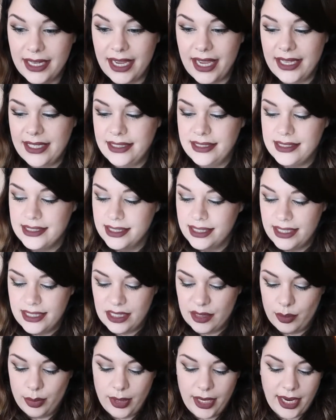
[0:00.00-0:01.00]
And
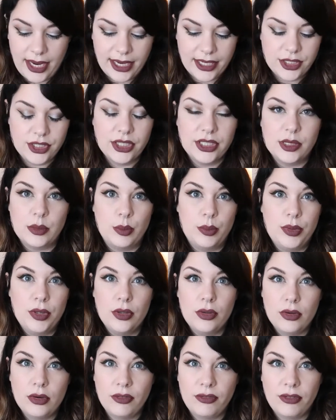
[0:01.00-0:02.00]
the packaging is
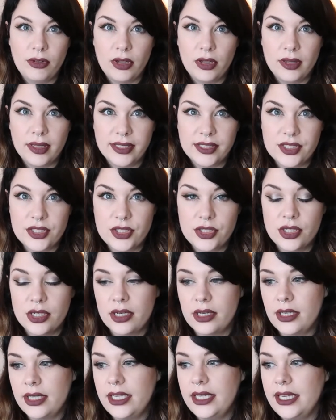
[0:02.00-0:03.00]
beautiful. It's
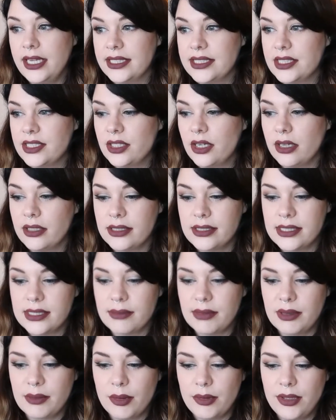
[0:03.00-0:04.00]
sturdy. It's NARS.
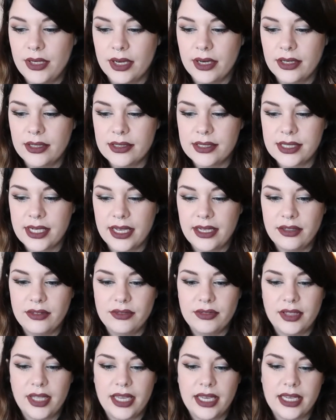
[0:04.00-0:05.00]
Something about NARS kind
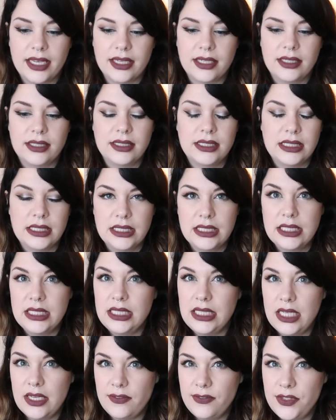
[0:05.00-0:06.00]
of like
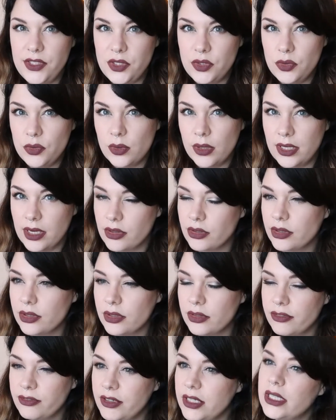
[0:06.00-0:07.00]
gives you
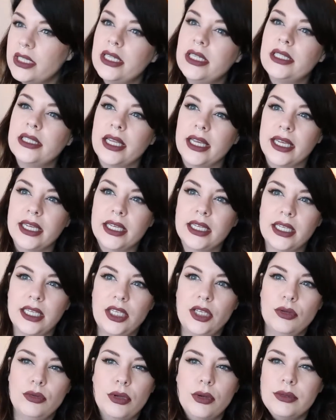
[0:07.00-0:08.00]
another feeling, like,
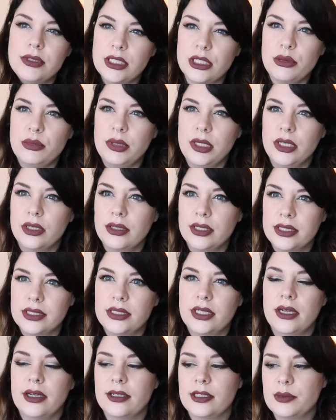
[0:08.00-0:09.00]
you know it's gonna be good.
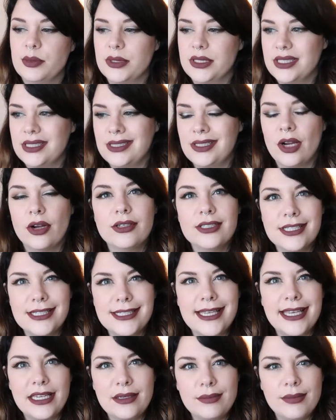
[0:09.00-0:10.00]
It's NARS, but NARS
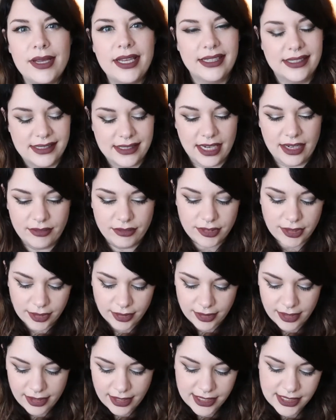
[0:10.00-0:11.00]
is hit and miss. I've
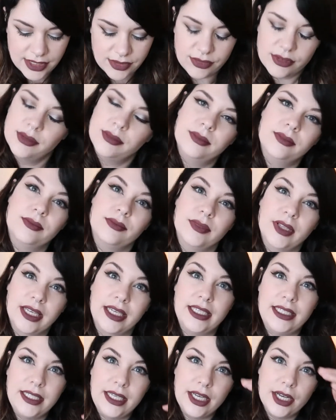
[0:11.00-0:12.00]
learned this from
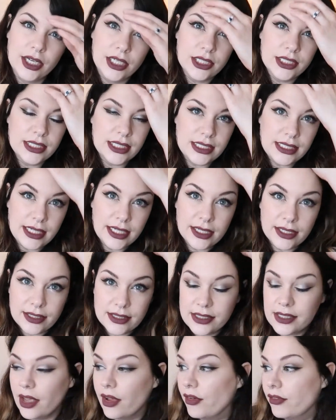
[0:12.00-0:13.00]
like years and
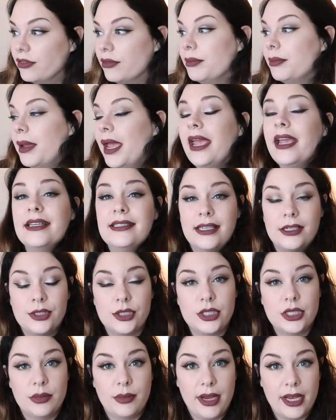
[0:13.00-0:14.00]
years of paying
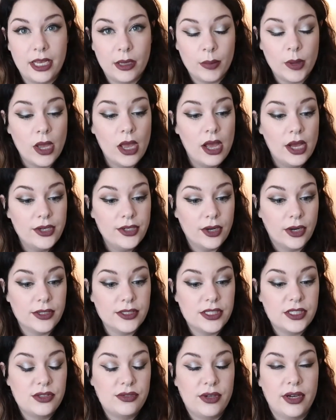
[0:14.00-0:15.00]
attention to makeup.
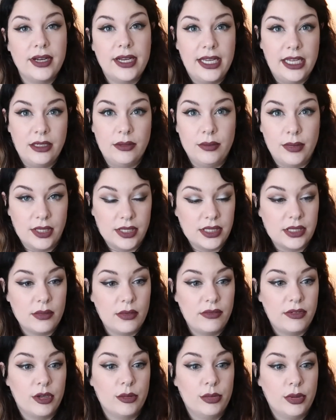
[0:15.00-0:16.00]
NARS is very hit and miss. Some
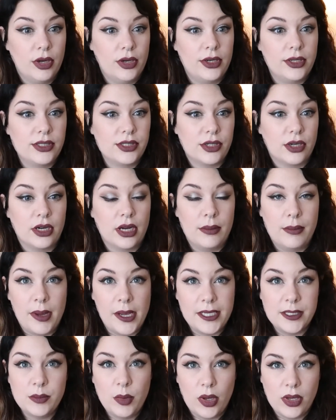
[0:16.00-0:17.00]
of their products are
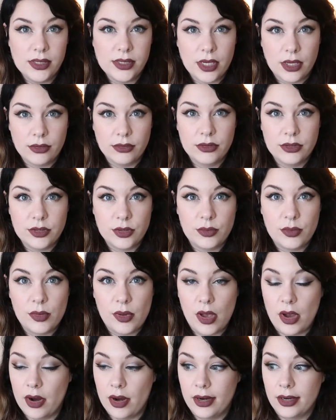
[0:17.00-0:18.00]
amazeballs, others of
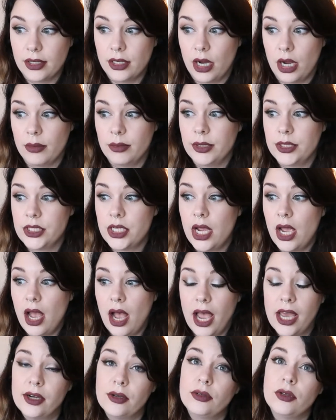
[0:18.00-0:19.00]
them are garbage.
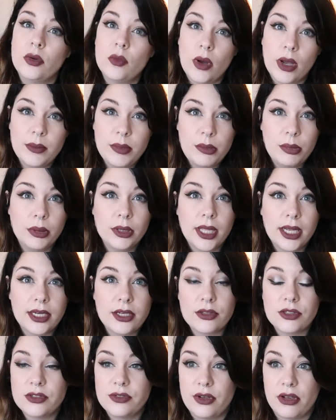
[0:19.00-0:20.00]
I don't know why people
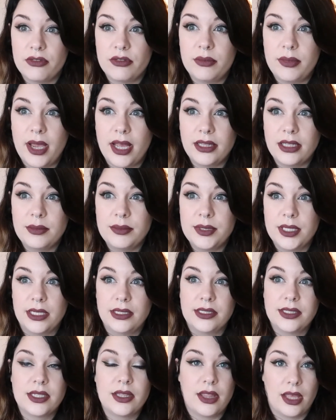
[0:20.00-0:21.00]
like those Velvet Matte lip
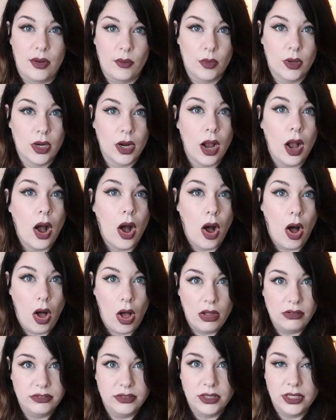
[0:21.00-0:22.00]
tints. They were
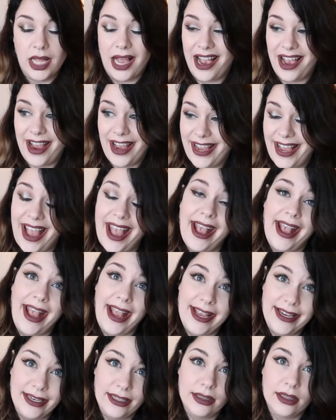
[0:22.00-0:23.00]
awful. I
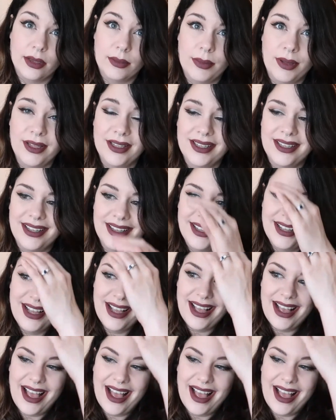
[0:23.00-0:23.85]
hated them. I